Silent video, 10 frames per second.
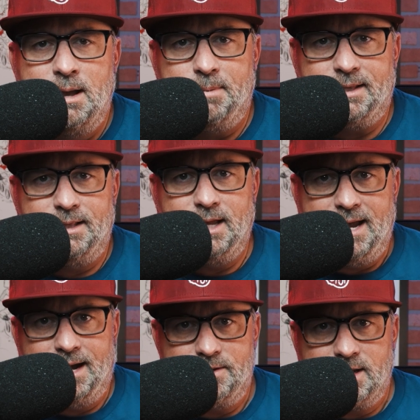But then the
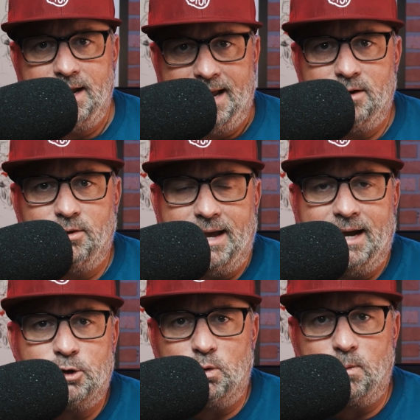AI is going to handle the
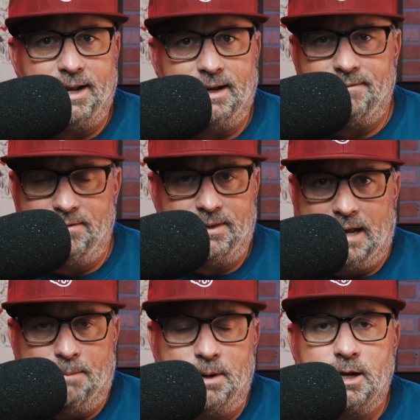actual writing of
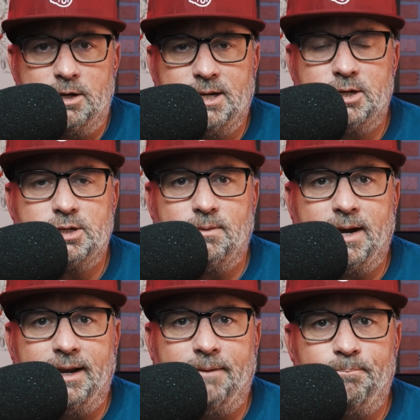everything, and I'm not going to touch the
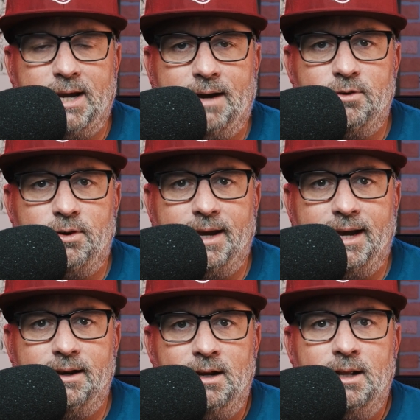writing after
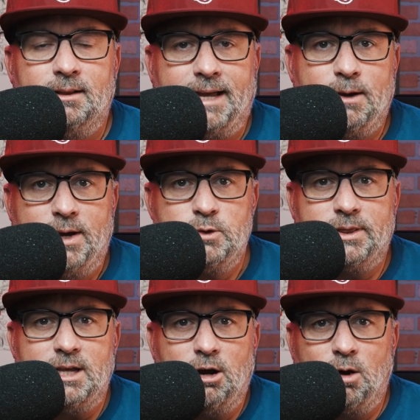that. Likewise
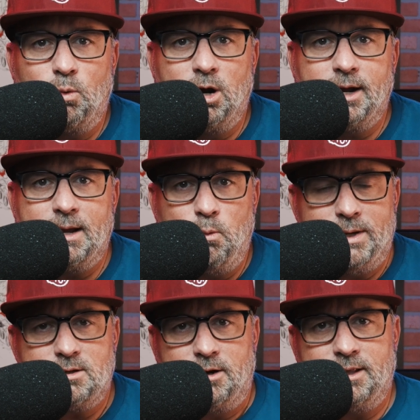with the artwork, we
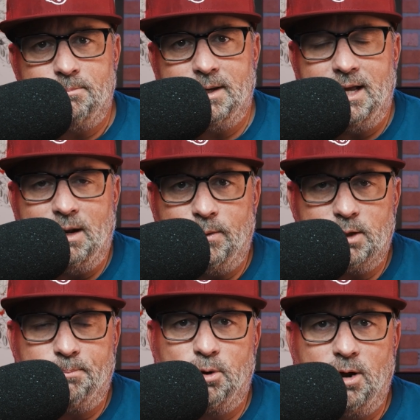start at the beginning with
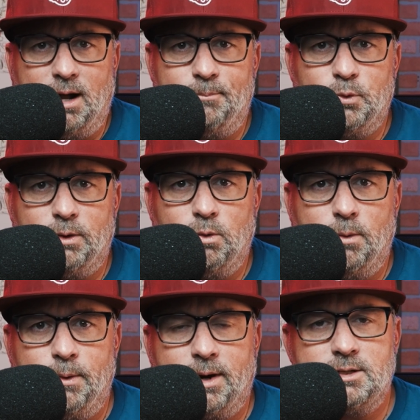the prompt, with what
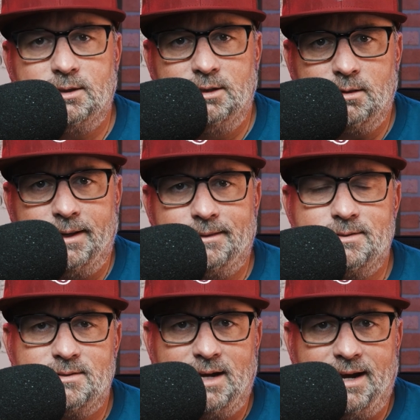we want it to look like, the
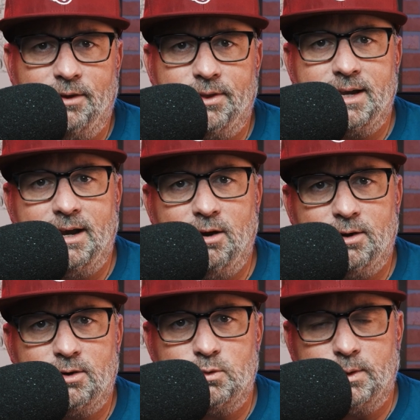style, the
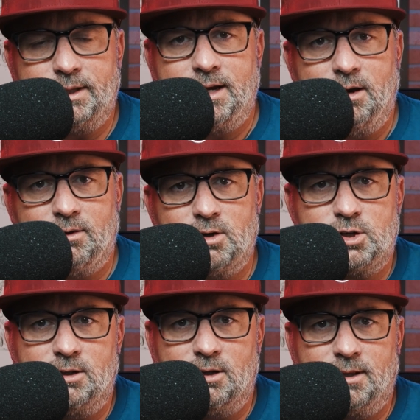characters, what the characters
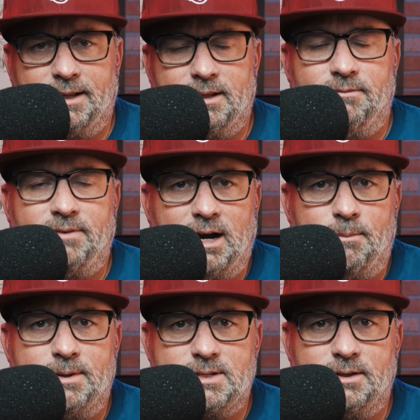should look like, the
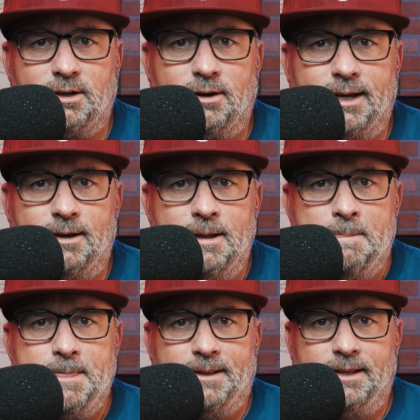environments that they're in.
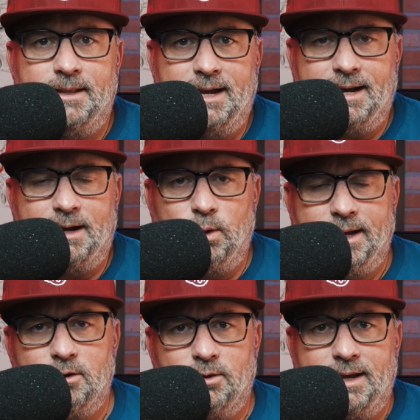And then the AI will
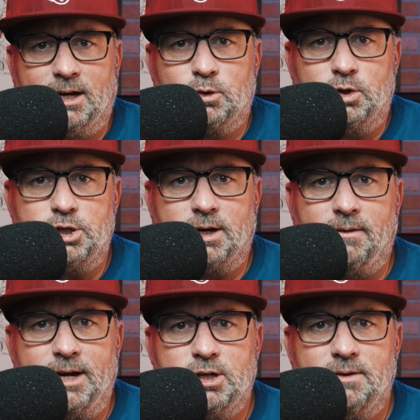handle the actual
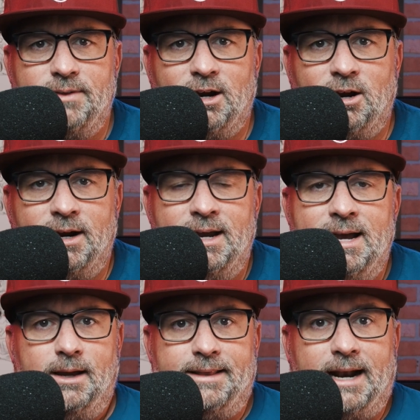generation of that art.
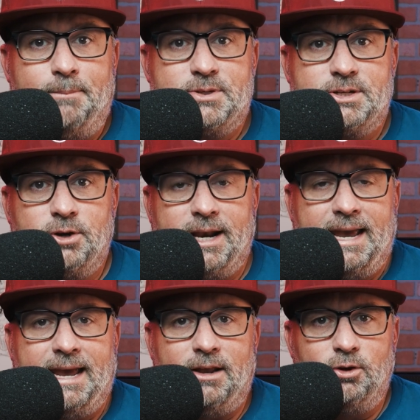And then I'm still going to
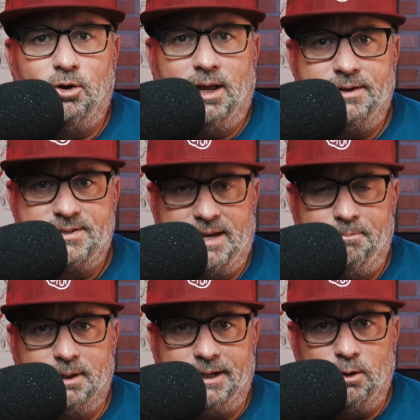handle
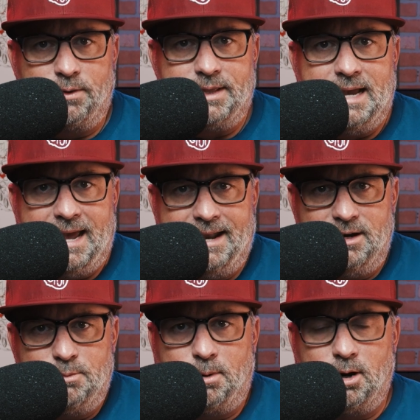assembly, or the
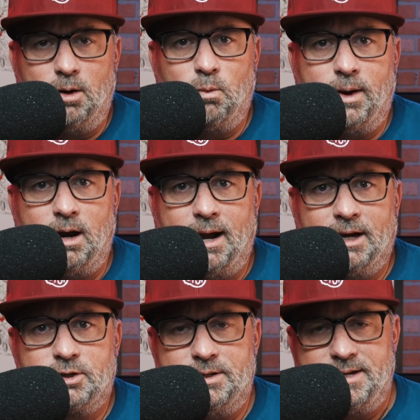end part, where I
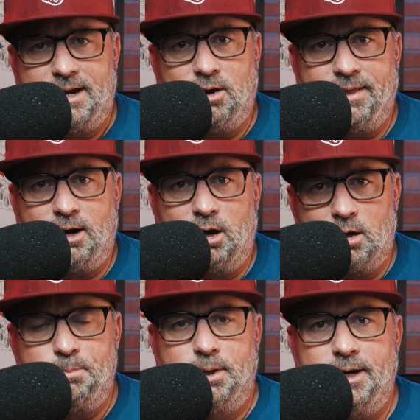actually take all that
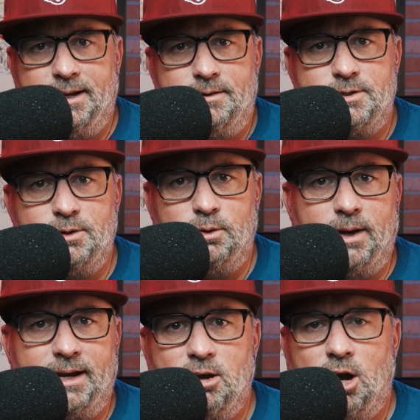art, put it into
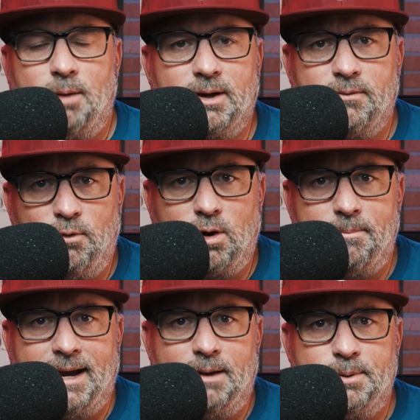a comic
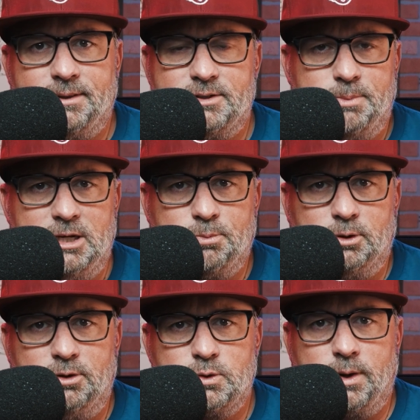format, put the speech
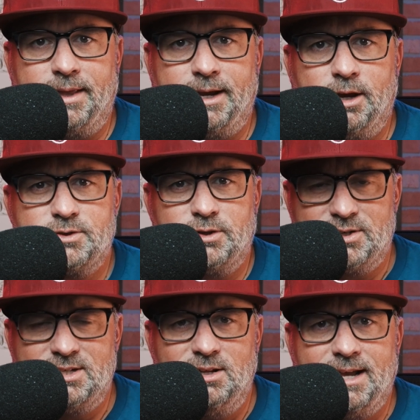balloons where they go. So
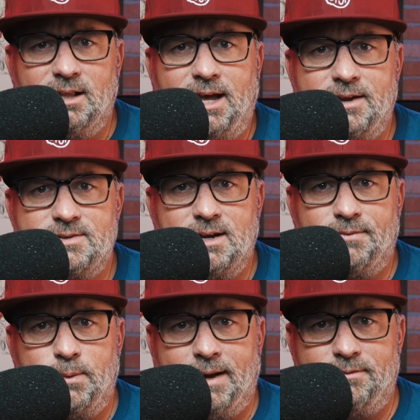there's still like a lot of
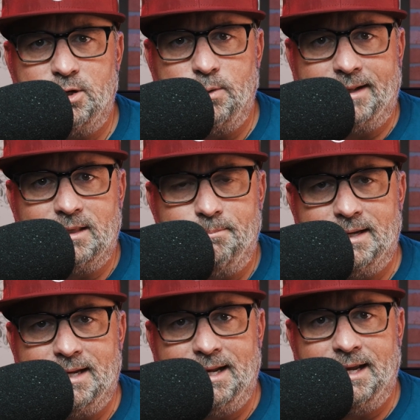stuff that we have to do at the
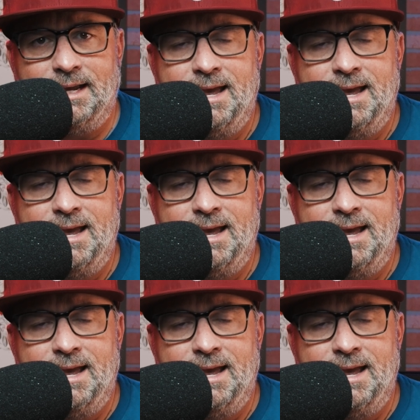beginning,